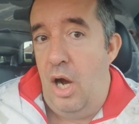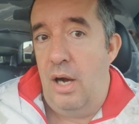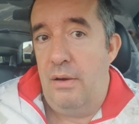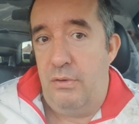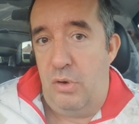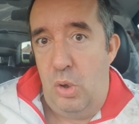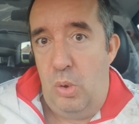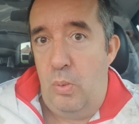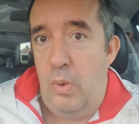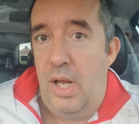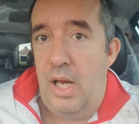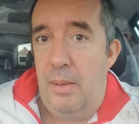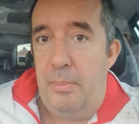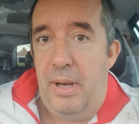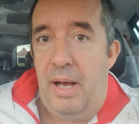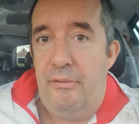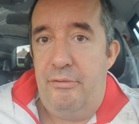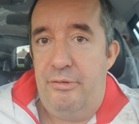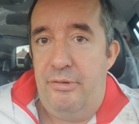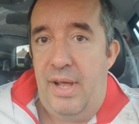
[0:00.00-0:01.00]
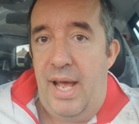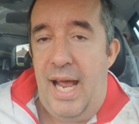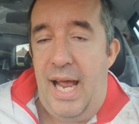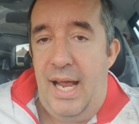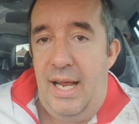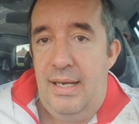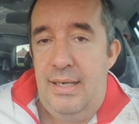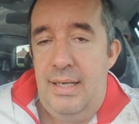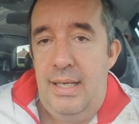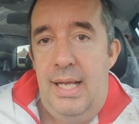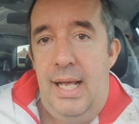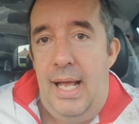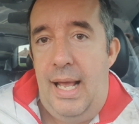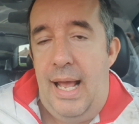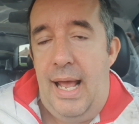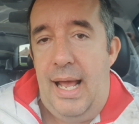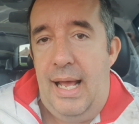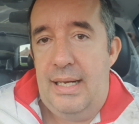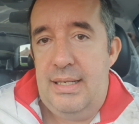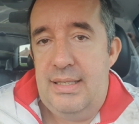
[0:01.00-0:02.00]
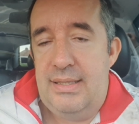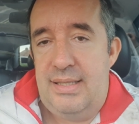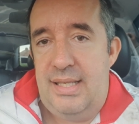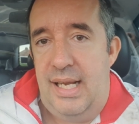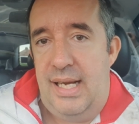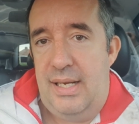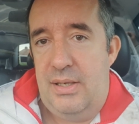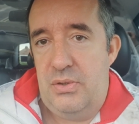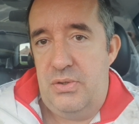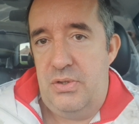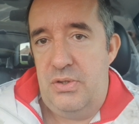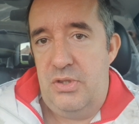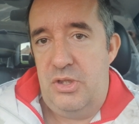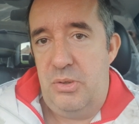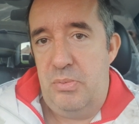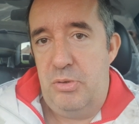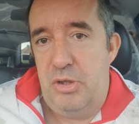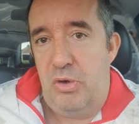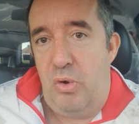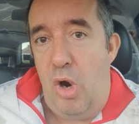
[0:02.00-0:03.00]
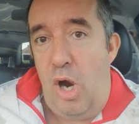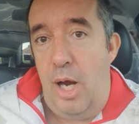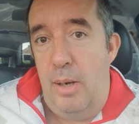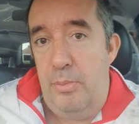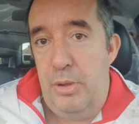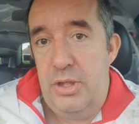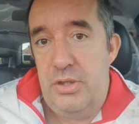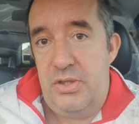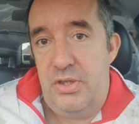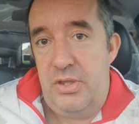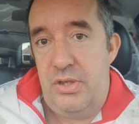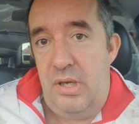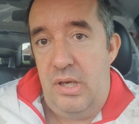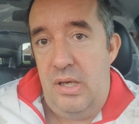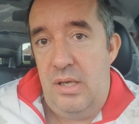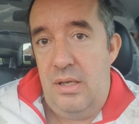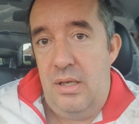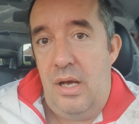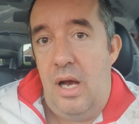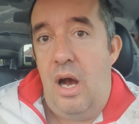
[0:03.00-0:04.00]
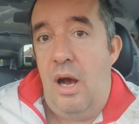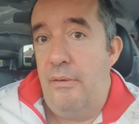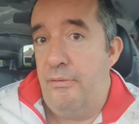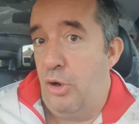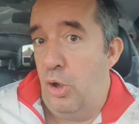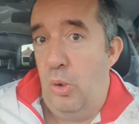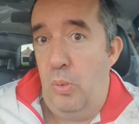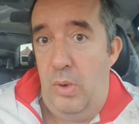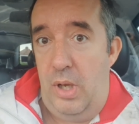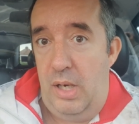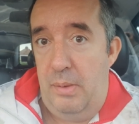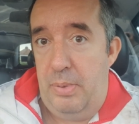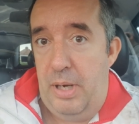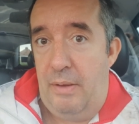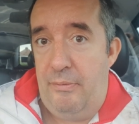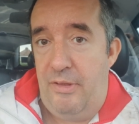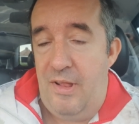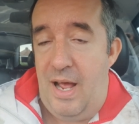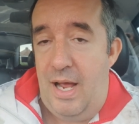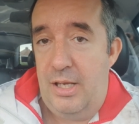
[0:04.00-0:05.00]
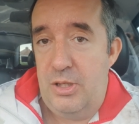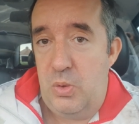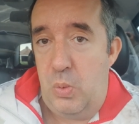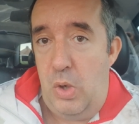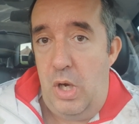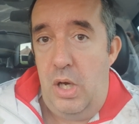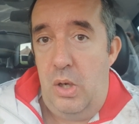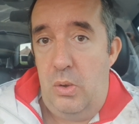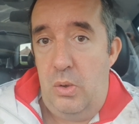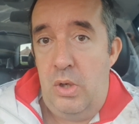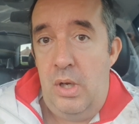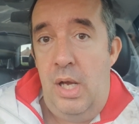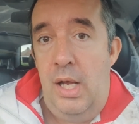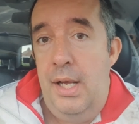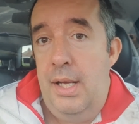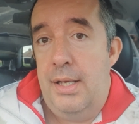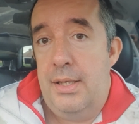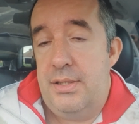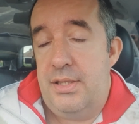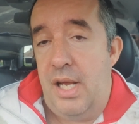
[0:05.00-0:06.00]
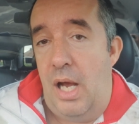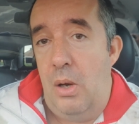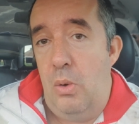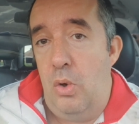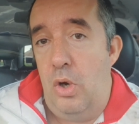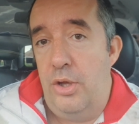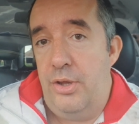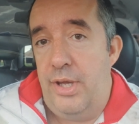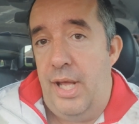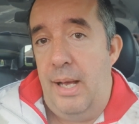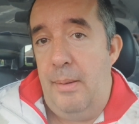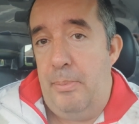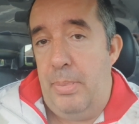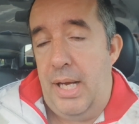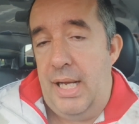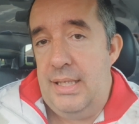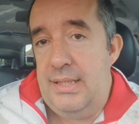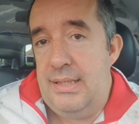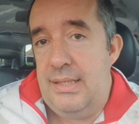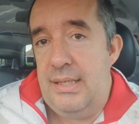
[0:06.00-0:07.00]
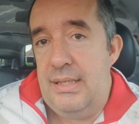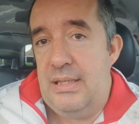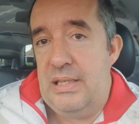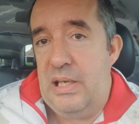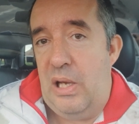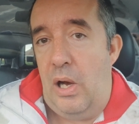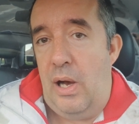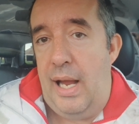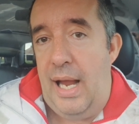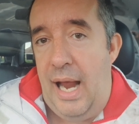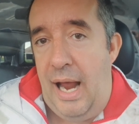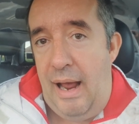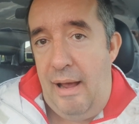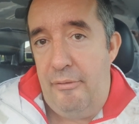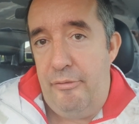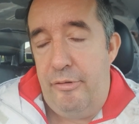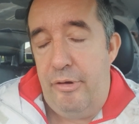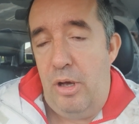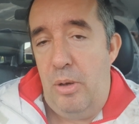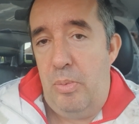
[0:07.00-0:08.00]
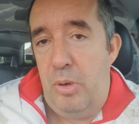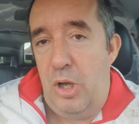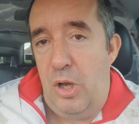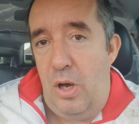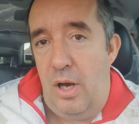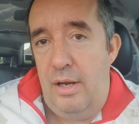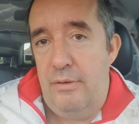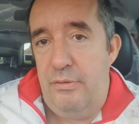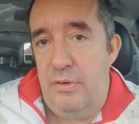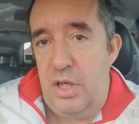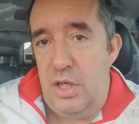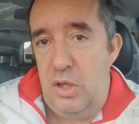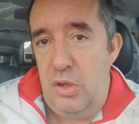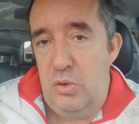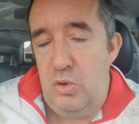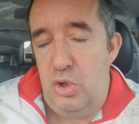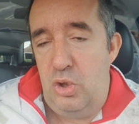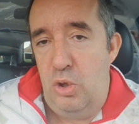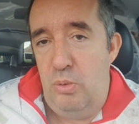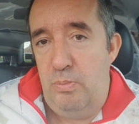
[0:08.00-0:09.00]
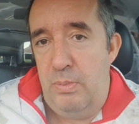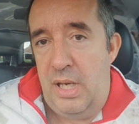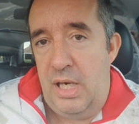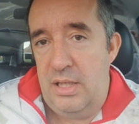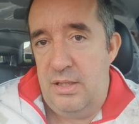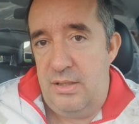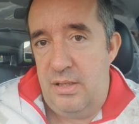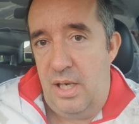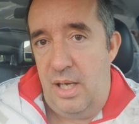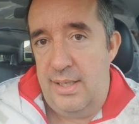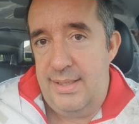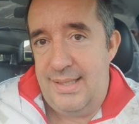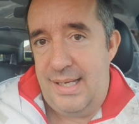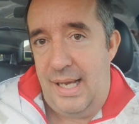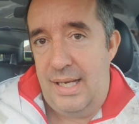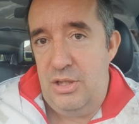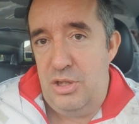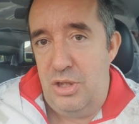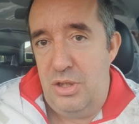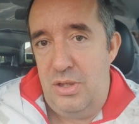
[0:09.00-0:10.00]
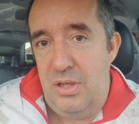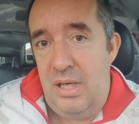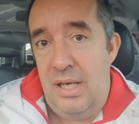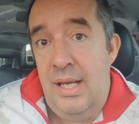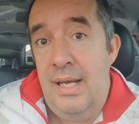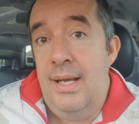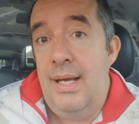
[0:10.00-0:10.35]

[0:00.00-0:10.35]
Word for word: I've got well above that and a thousand subscribers. I've got well above that as well. So on that basis, I have applied for YouTube monetization.